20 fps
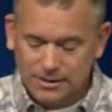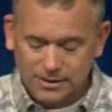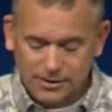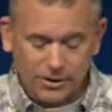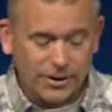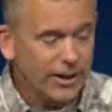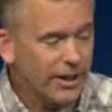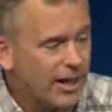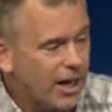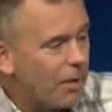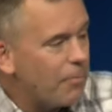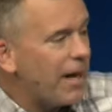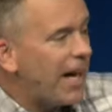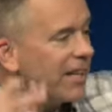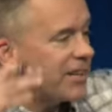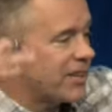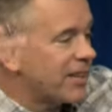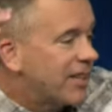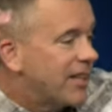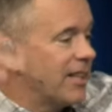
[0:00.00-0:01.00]
They're going to come
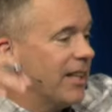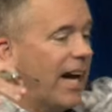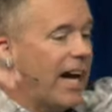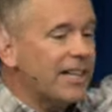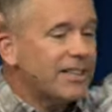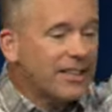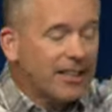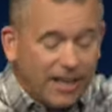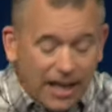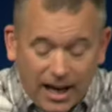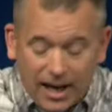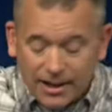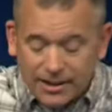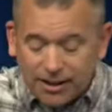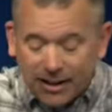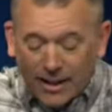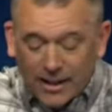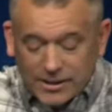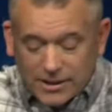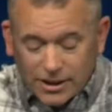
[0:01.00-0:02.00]
ask, ask
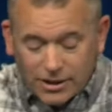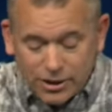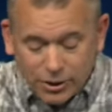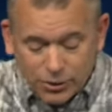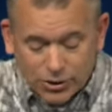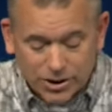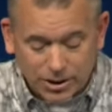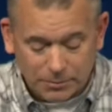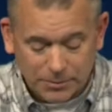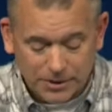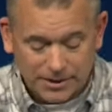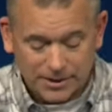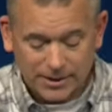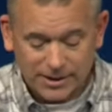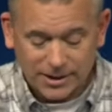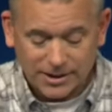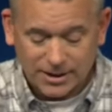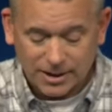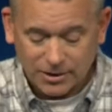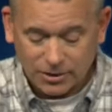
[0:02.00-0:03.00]
God to do something to
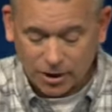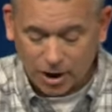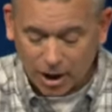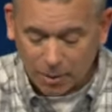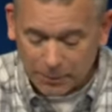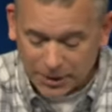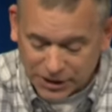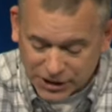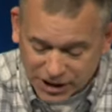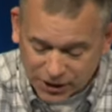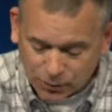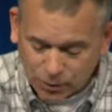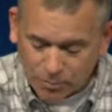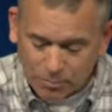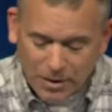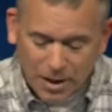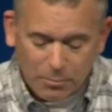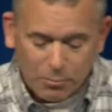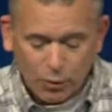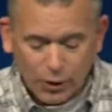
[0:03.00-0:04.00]
these other armies. They're
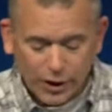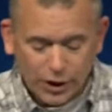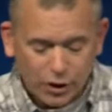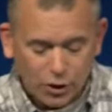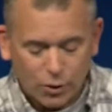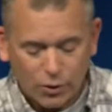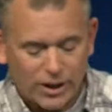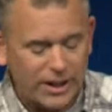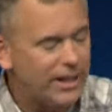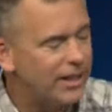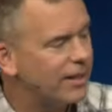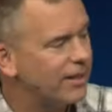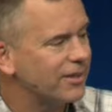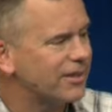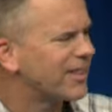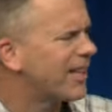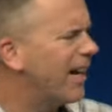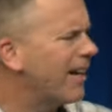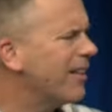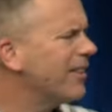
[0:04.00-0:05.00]
remembering who He is.
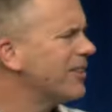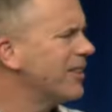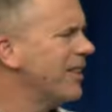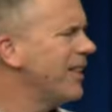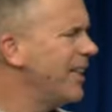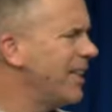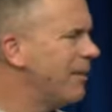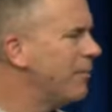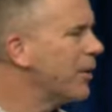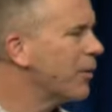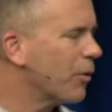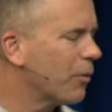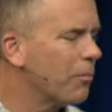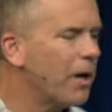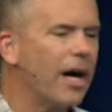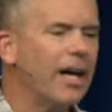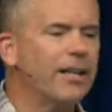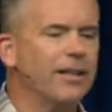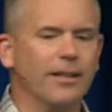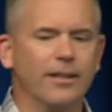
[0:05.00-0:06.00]
God doesn't need to be
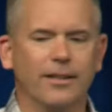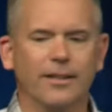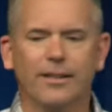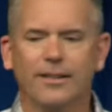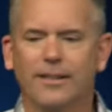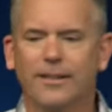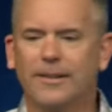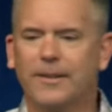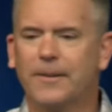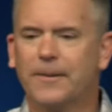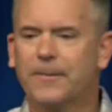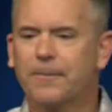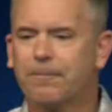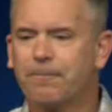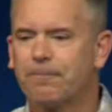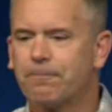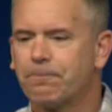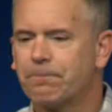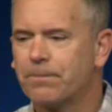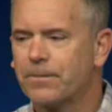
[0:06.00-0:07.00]
reminded.
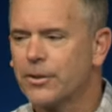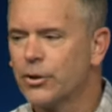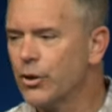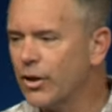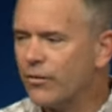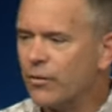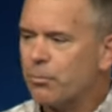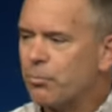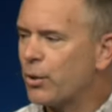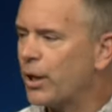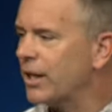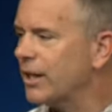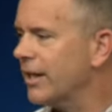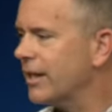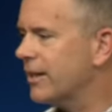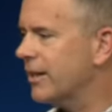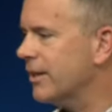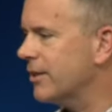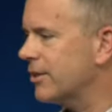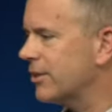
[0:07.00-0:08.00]
Do you ever pray
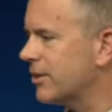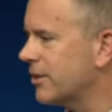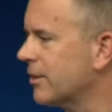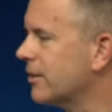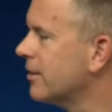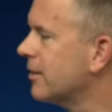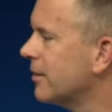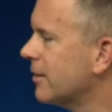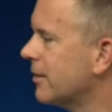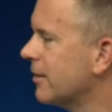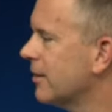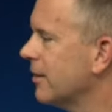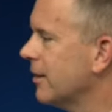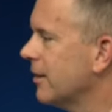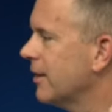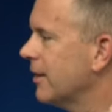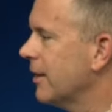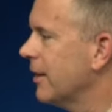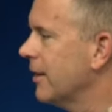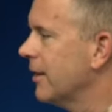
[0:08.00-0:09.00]
like this?
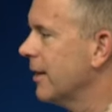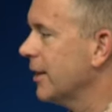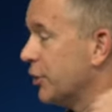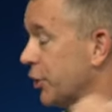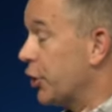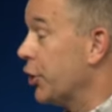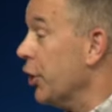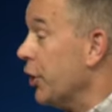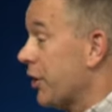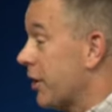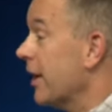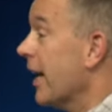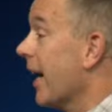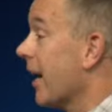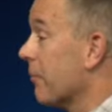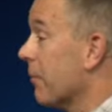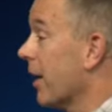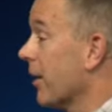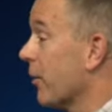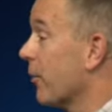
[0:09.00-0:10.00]
It's a good
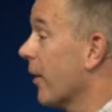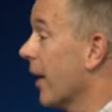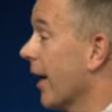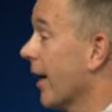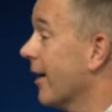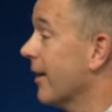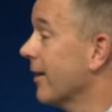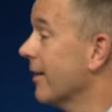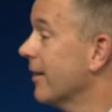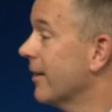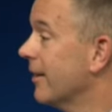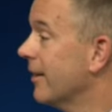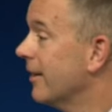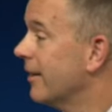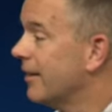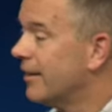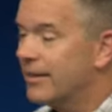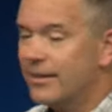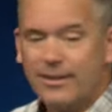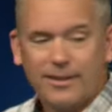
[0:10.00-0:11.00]
thing, by the way.
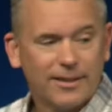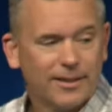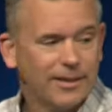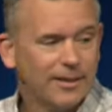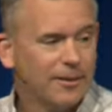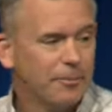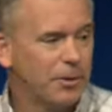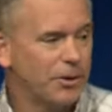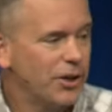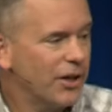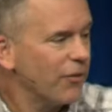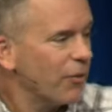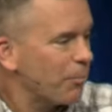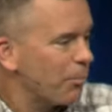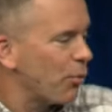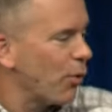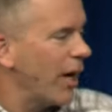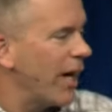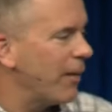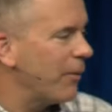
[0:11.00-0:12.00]
But do you ever
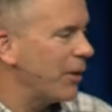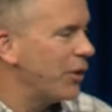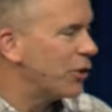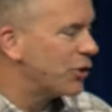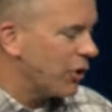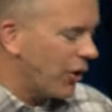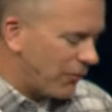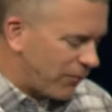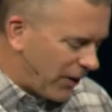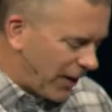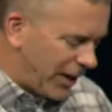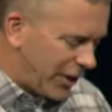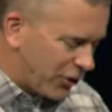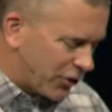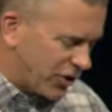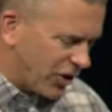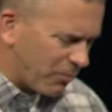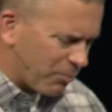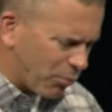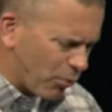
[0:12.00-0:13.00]
pray when you start finding
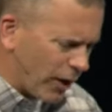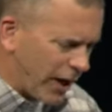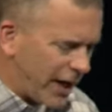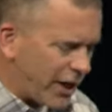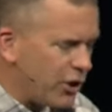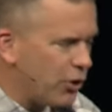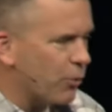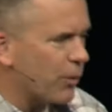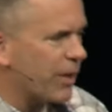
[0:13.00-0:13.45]
yourself praying and you